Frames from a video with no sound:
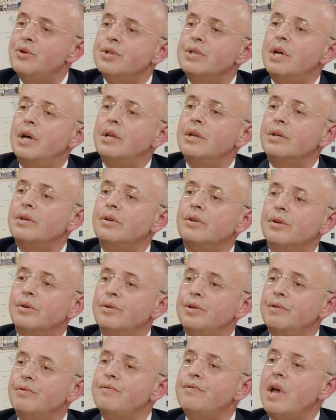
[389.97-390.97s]
educating
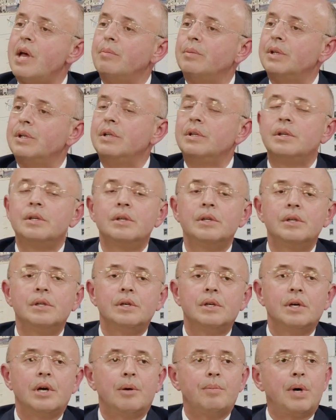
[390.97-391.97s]
your, your family
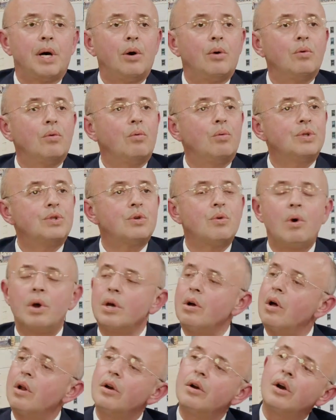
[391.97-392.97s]
about what's
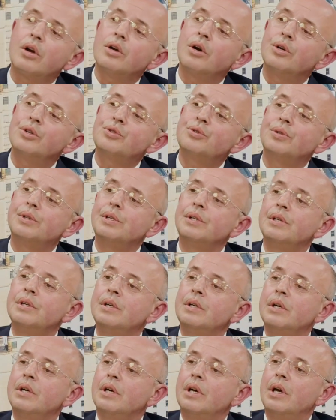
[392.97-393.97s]
going on in our country.
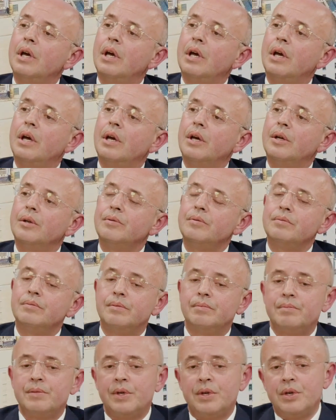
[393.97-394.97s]

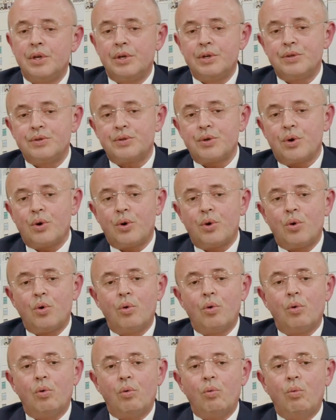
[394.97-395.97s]
And
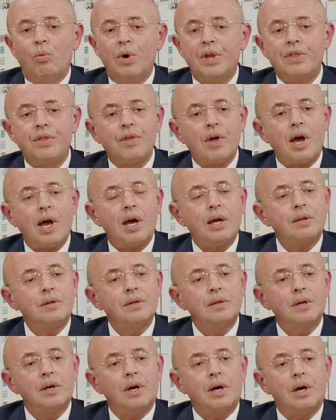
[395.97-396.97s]
so, with
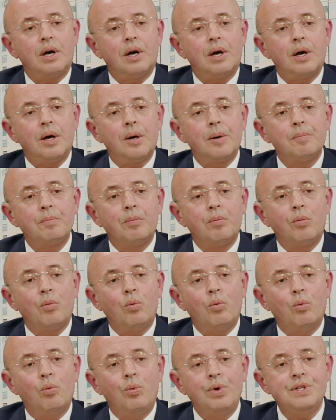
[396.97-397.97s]
that,
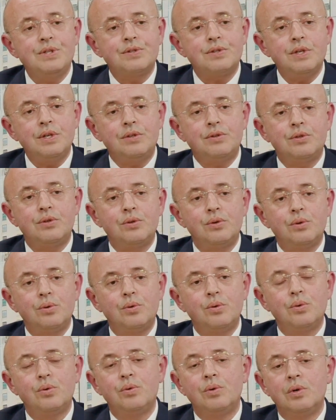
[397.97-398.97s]
um, we seek
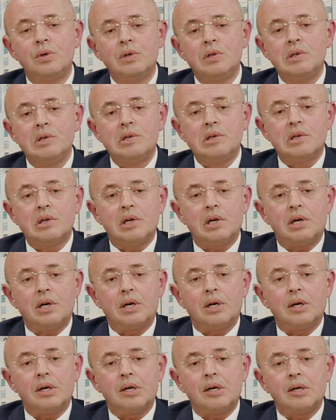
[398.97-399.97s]
to
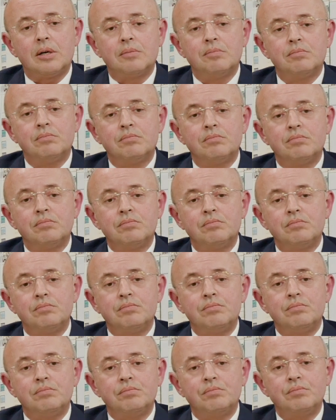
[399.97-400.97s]
um,
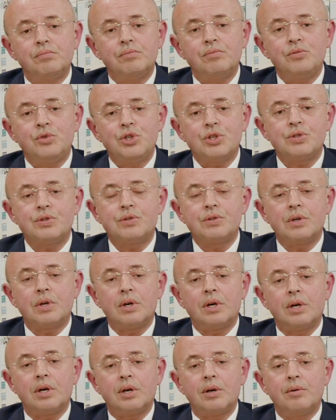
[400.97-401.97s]
just
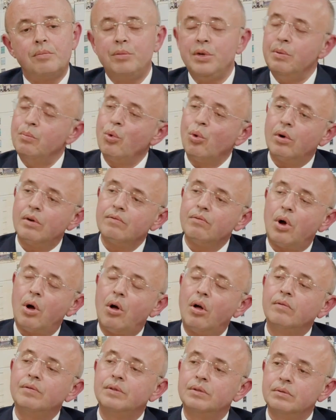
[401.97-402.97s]
uh, be more
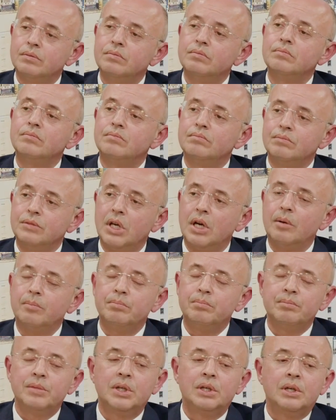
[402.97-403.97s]
involved.
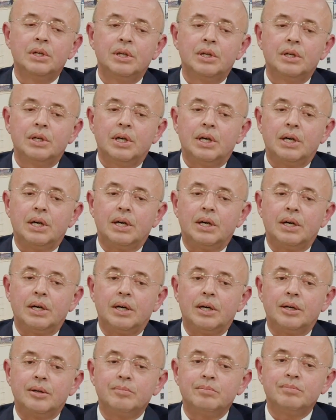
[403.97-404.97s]
Yep.
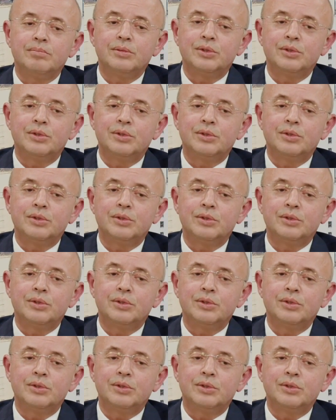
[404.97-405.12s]
Um,